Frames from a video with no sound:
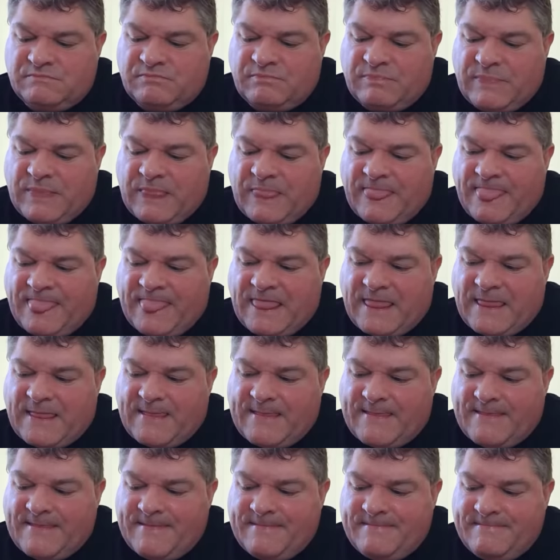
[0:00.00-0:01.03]

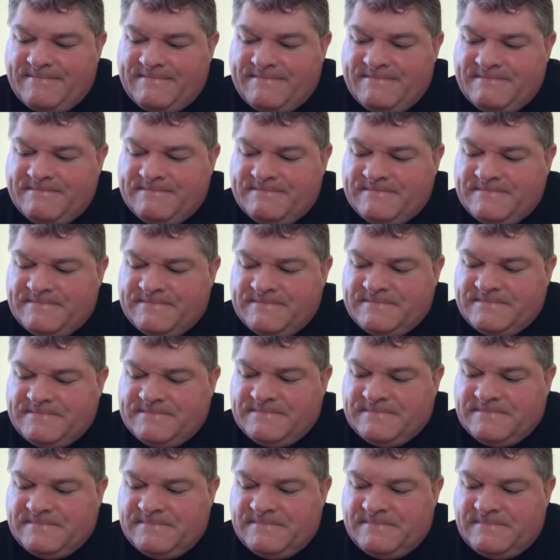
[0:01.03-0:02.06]

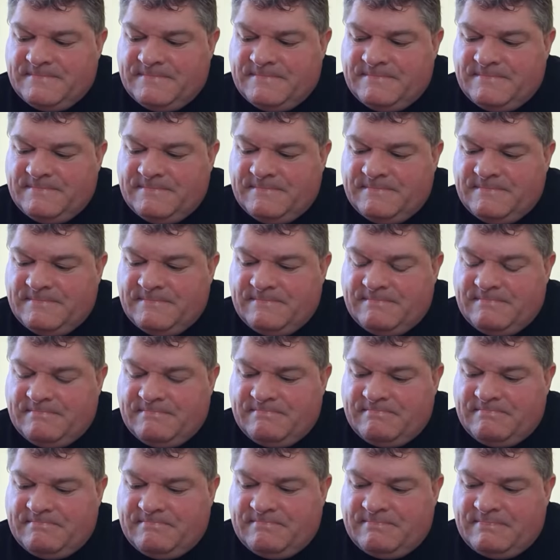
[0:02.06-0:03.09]

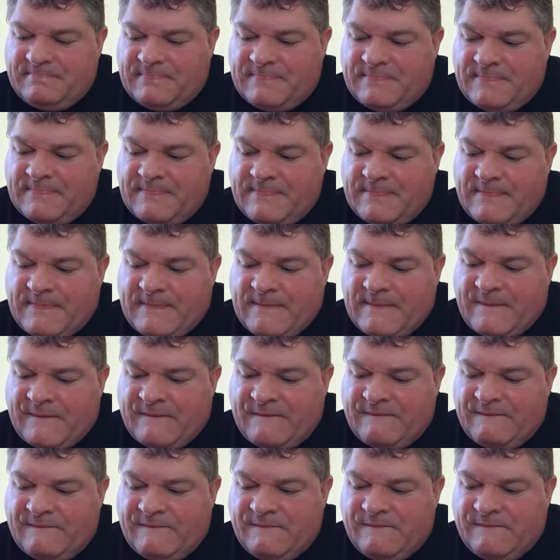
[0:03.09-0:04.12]

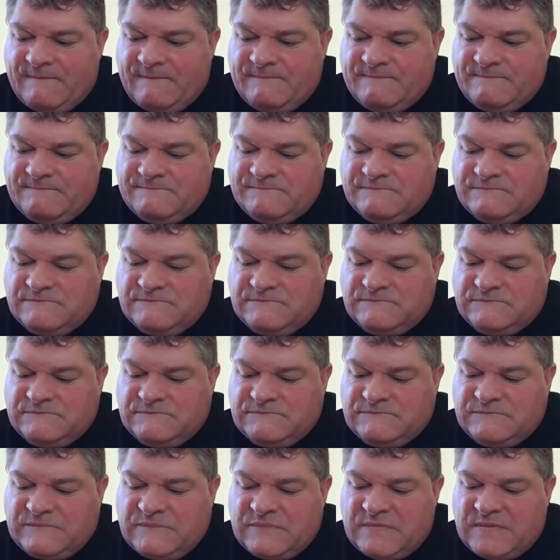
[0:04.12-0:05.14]

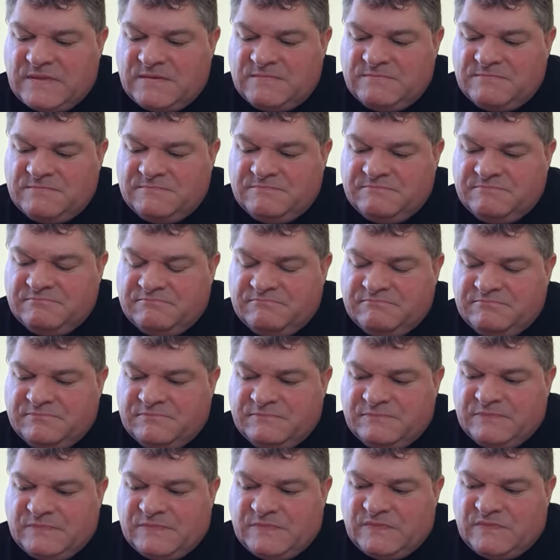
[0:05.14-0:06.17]

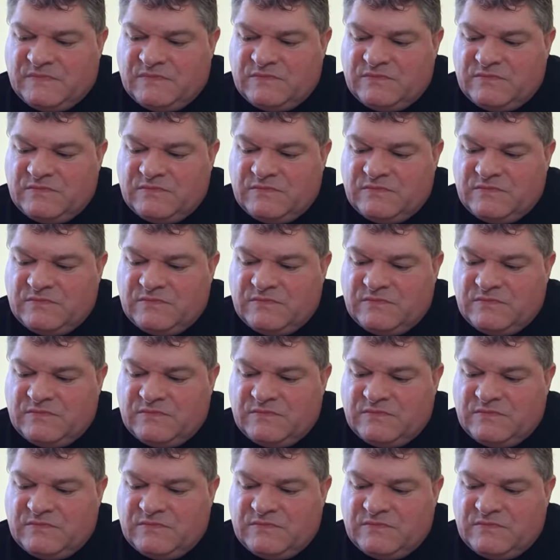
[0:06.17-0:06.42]
The person shown says nothing.